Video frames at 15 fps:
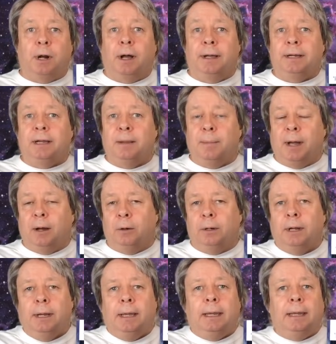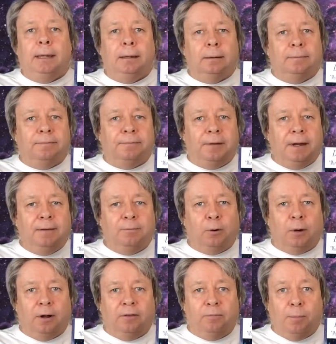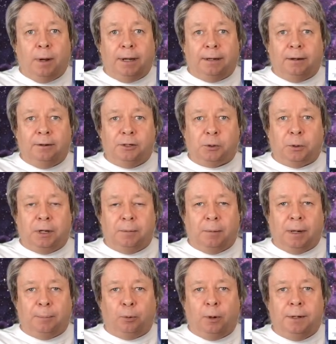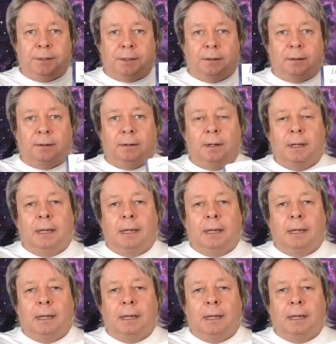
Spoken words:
I come out in favor of my country and my president.